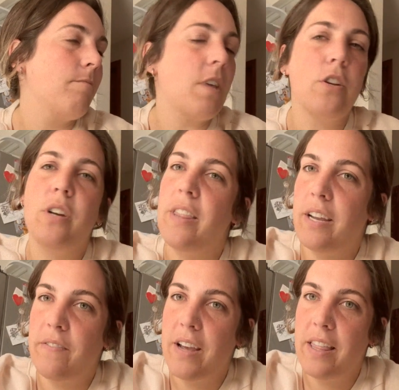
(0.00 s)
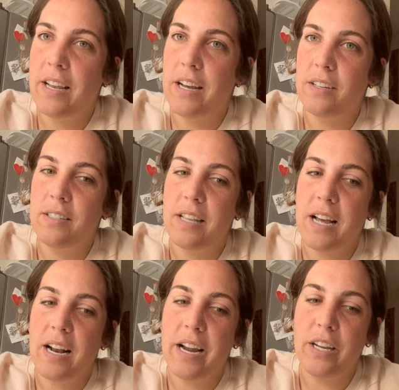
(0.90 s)
try to think of anything else
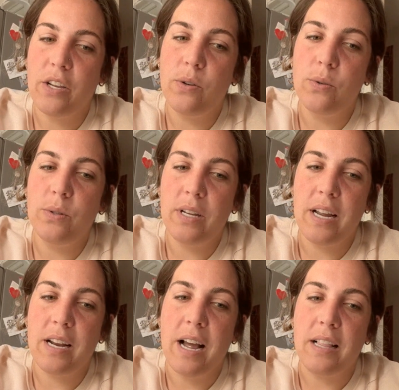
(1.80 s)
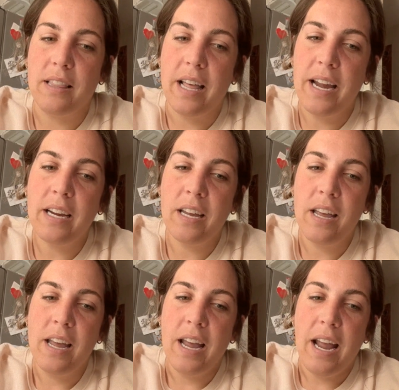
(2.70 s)
that I use and I like.
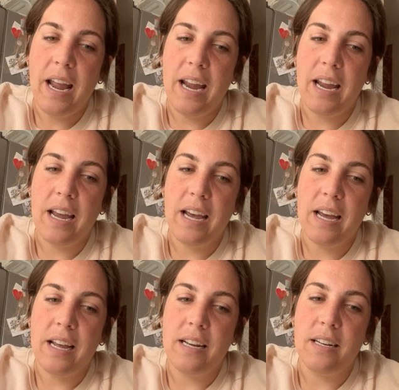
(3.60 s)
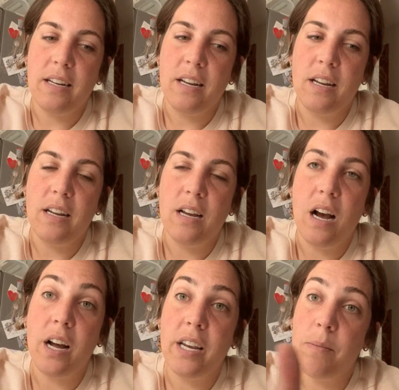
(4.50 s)
And
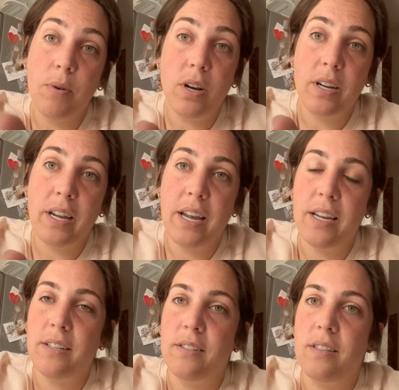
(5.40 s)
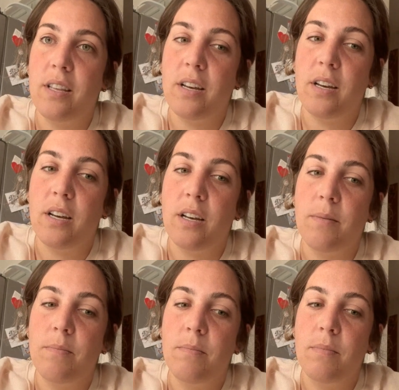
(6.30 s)
HoneyBook is
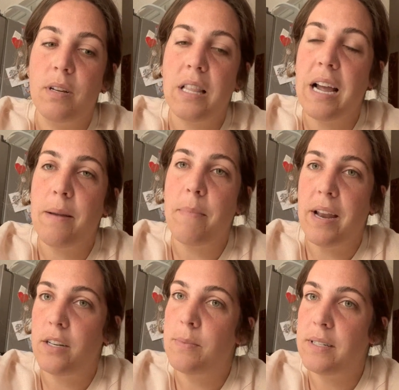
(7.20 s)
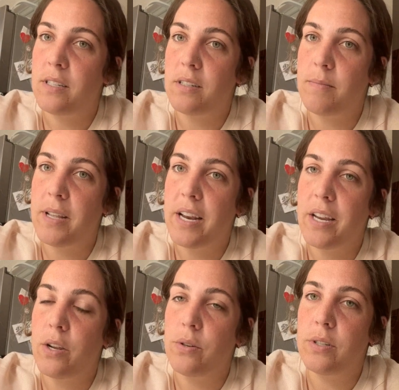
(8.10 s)
the client management system that I
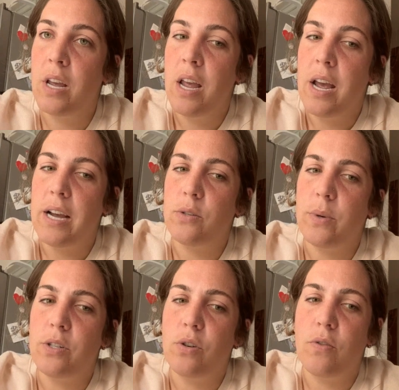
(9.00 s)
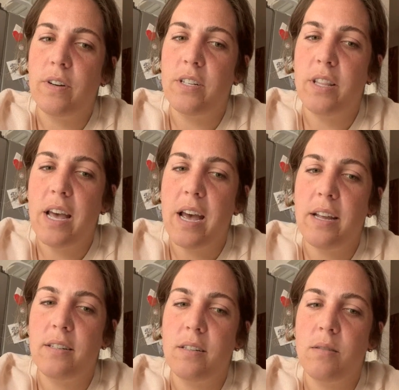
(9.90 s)
use. I switched over to
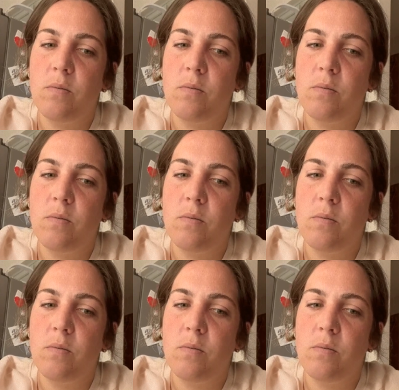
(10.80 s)
that